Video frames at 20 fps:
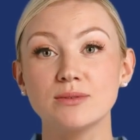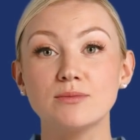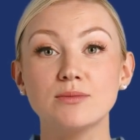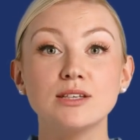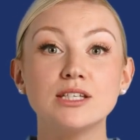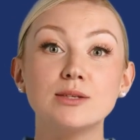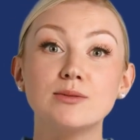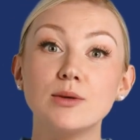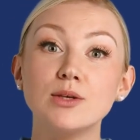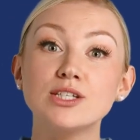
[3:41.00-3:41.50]

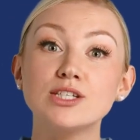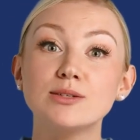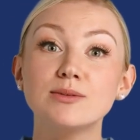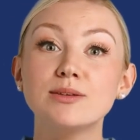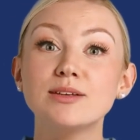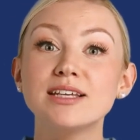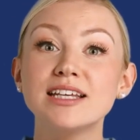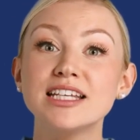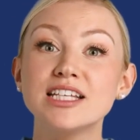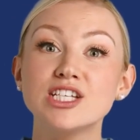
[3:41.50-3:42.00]

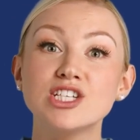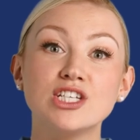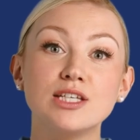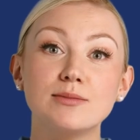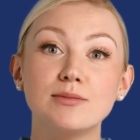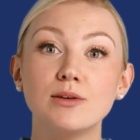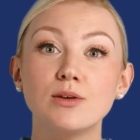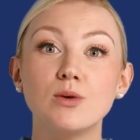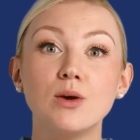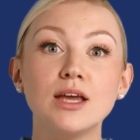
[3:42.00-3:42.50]
responsible leadership
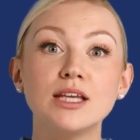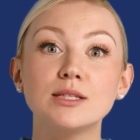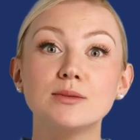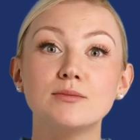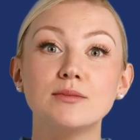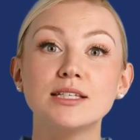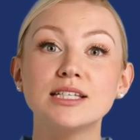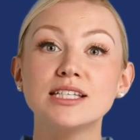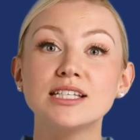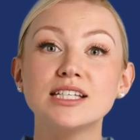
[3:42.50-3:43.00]
requires
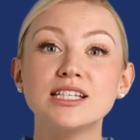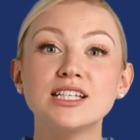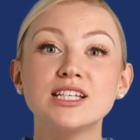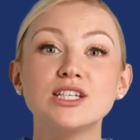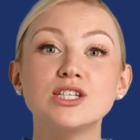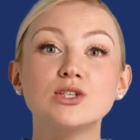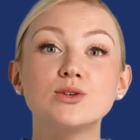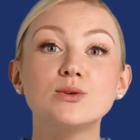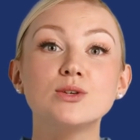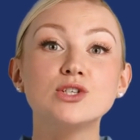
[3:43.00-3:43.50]

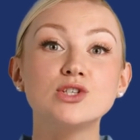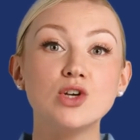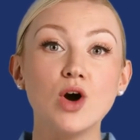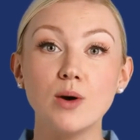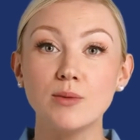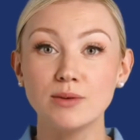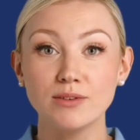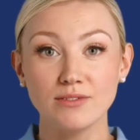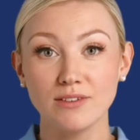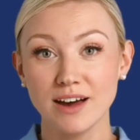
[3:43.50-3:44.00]
businesses to
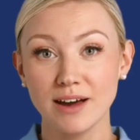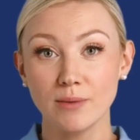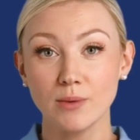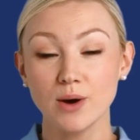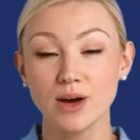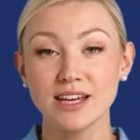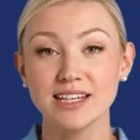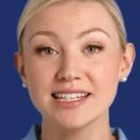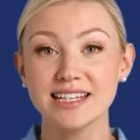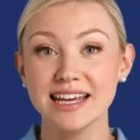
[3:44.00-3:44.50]
adopt
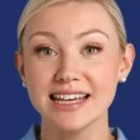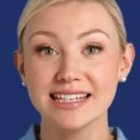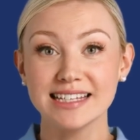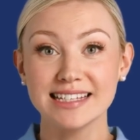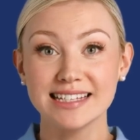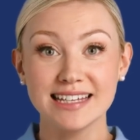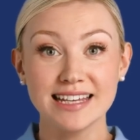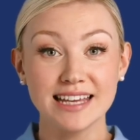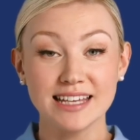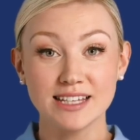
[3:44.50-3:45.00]
frameworks like
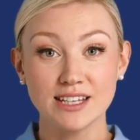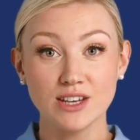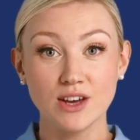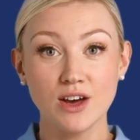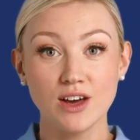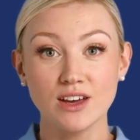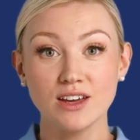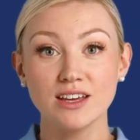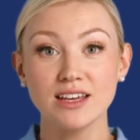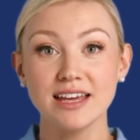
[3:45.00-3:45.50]

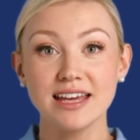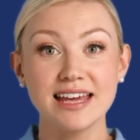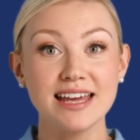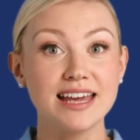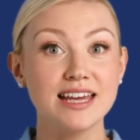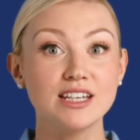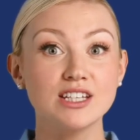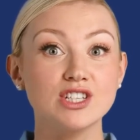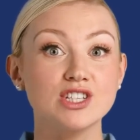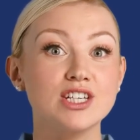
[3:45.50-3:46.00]
CSR,
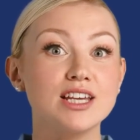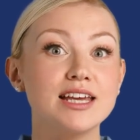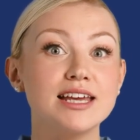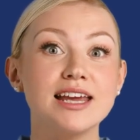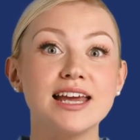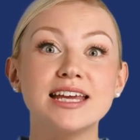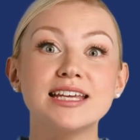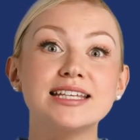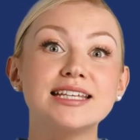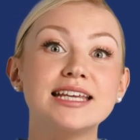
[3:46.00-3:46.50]
ESG,
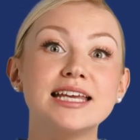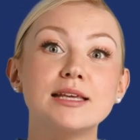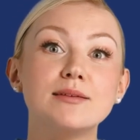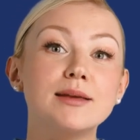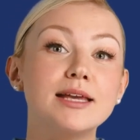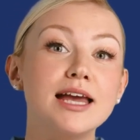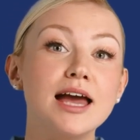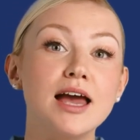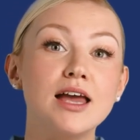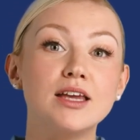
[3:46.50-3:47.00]
and
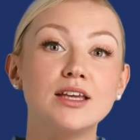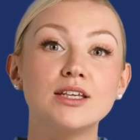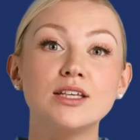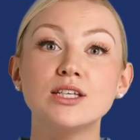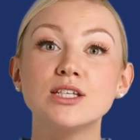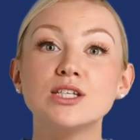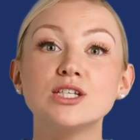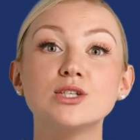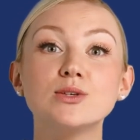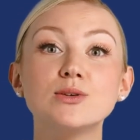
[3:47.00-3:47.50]
TBL
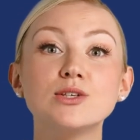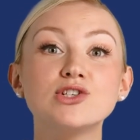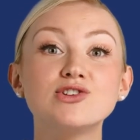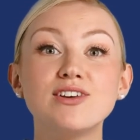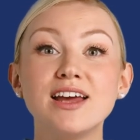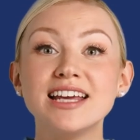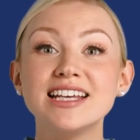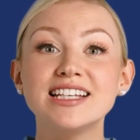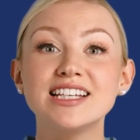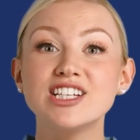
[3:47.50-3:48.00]
to
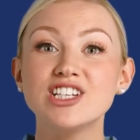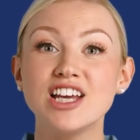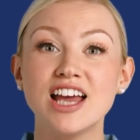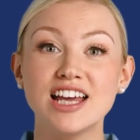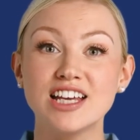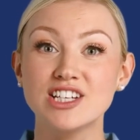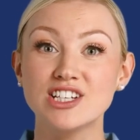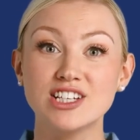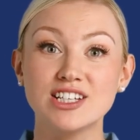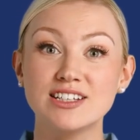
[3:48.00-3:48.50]
address the
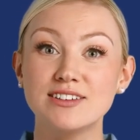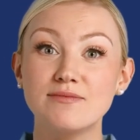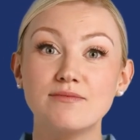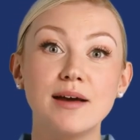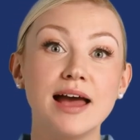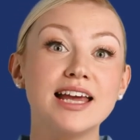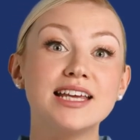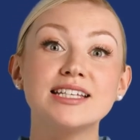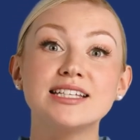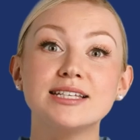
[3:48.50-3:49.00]
challenges of
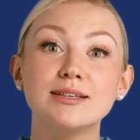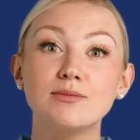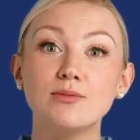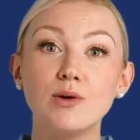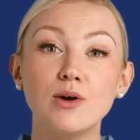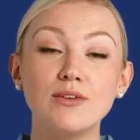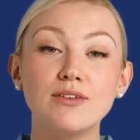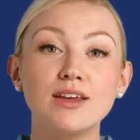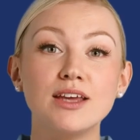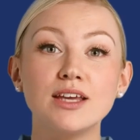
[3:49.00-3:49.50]
balancing
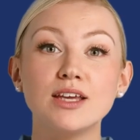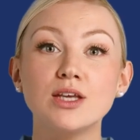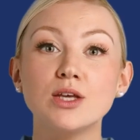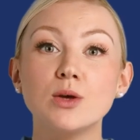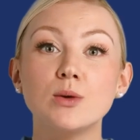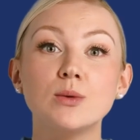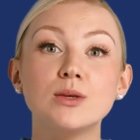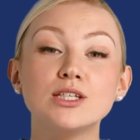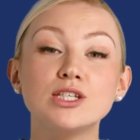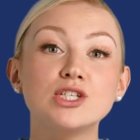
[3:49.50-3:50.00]
profit
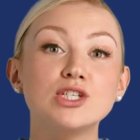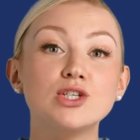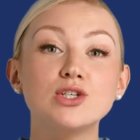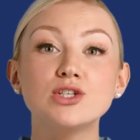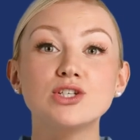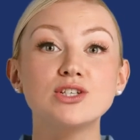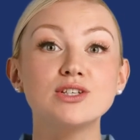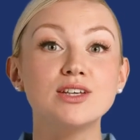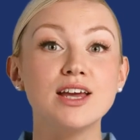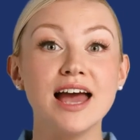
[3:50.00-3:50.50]
with
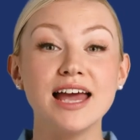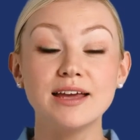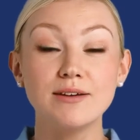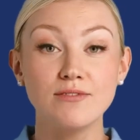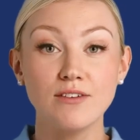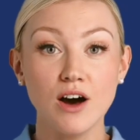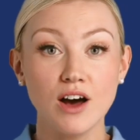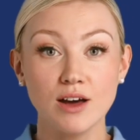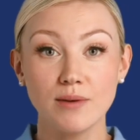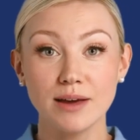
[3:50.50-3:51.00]
social and
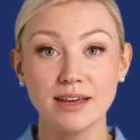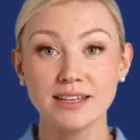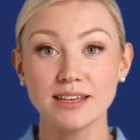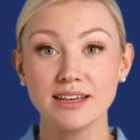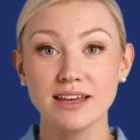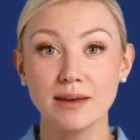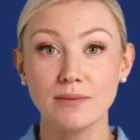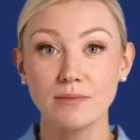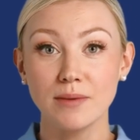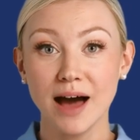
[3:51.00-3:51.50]
environmental
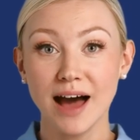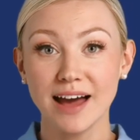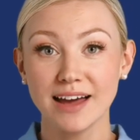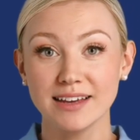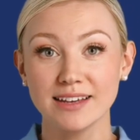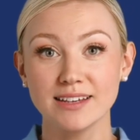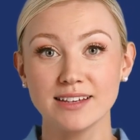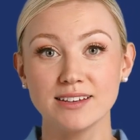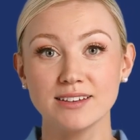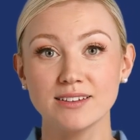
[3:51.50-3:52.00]

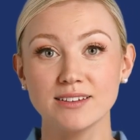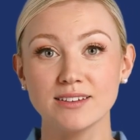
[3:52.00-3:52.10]
impact.